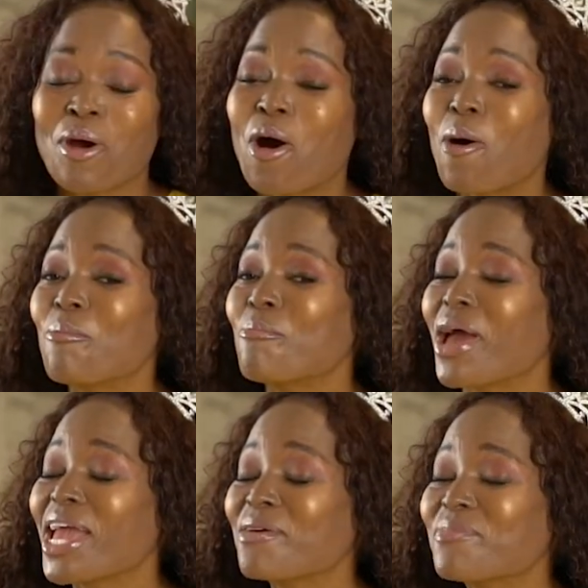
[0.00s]
Or
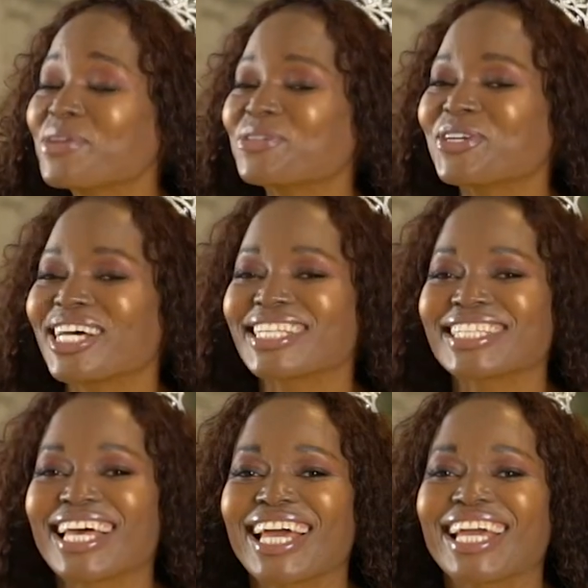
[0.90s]
maybe should I
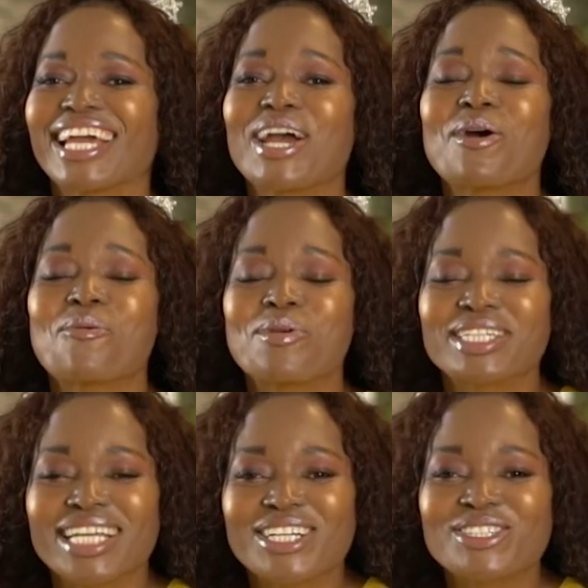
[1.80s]
say, we
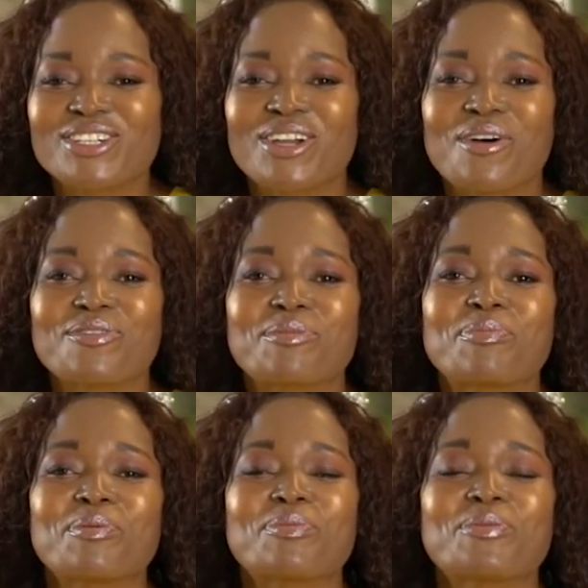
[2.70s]
tend to love the
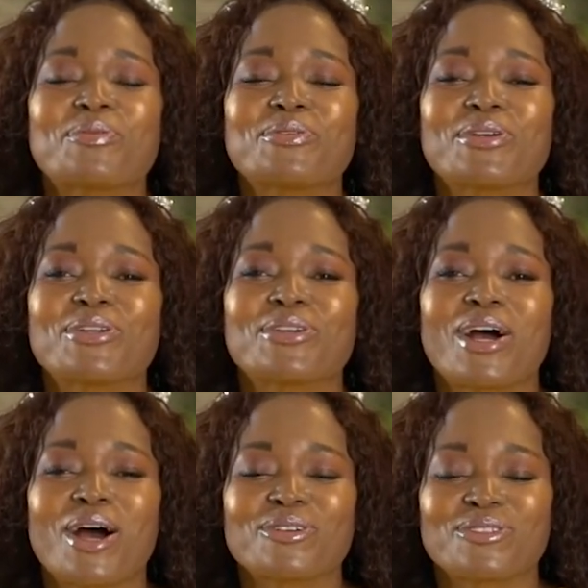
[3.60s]
people who don't know
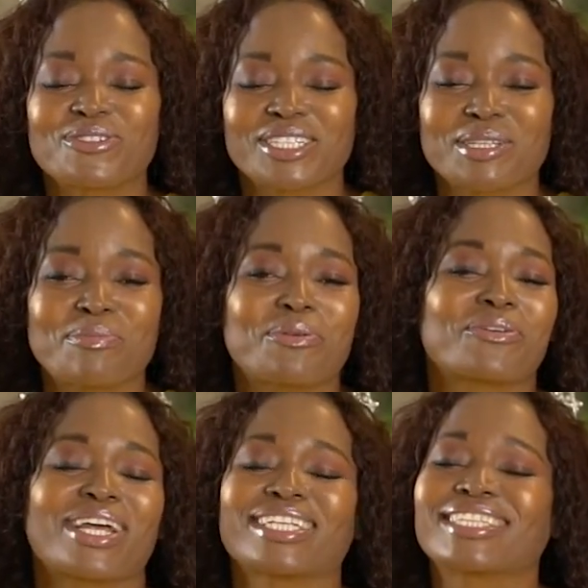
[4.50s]
how to
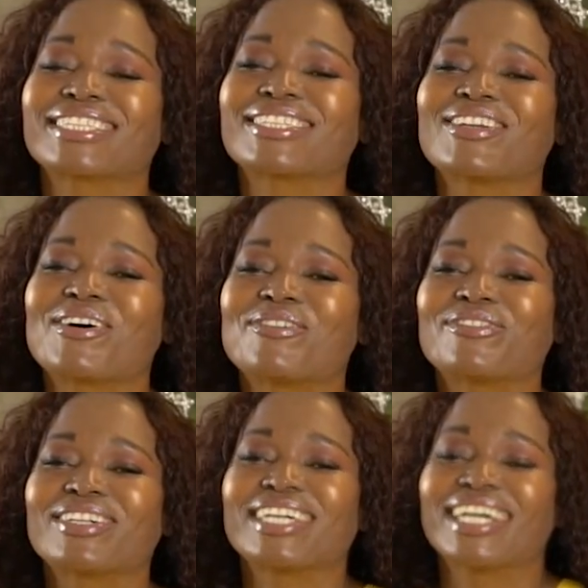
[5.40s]
reciprocate this love.
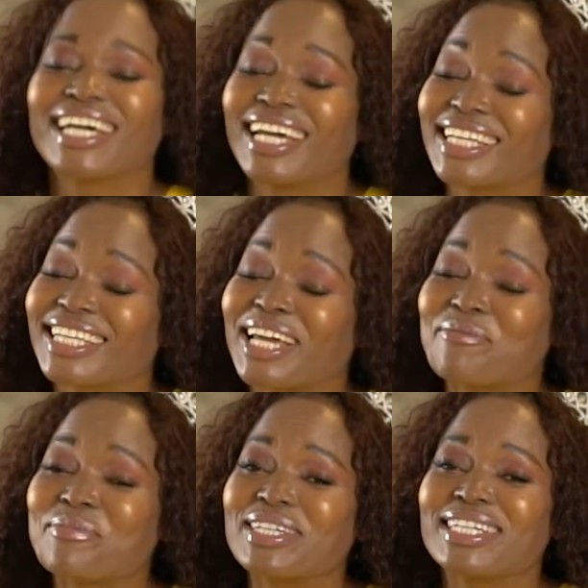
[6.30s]
It
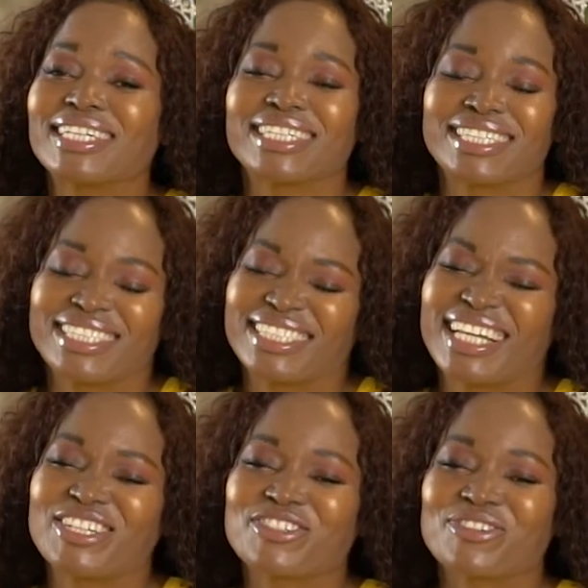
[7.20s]
can be
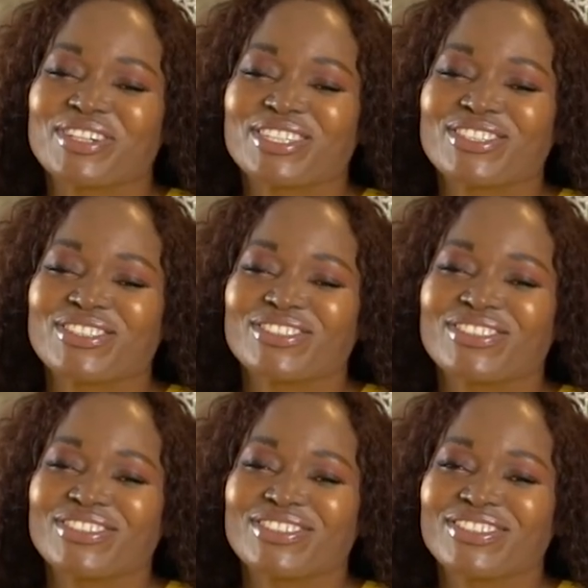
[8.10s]
dangerous too.
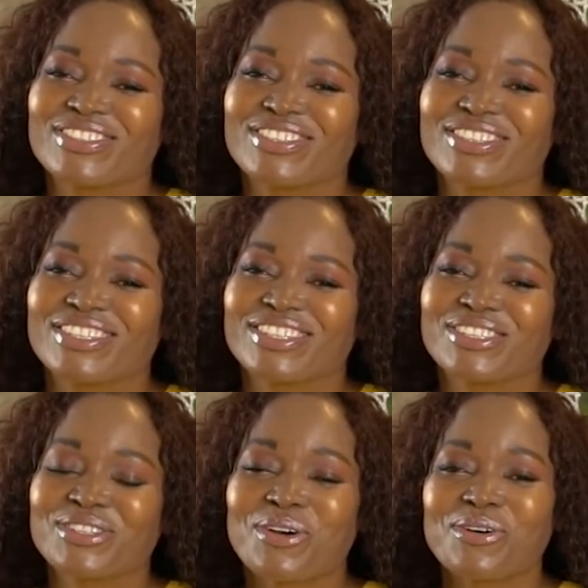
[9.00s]

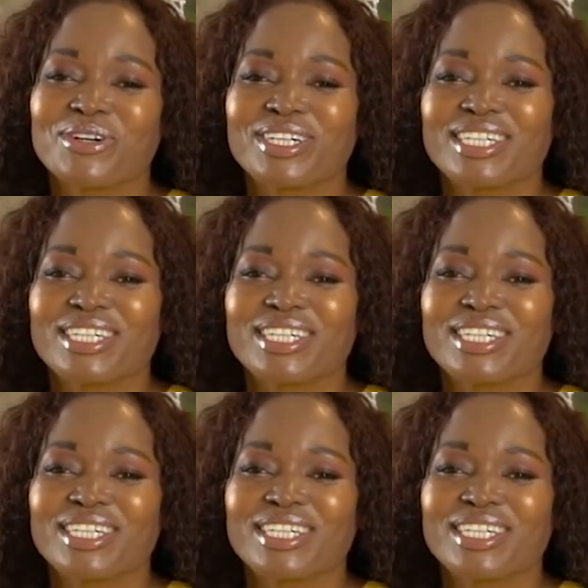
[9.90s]
So,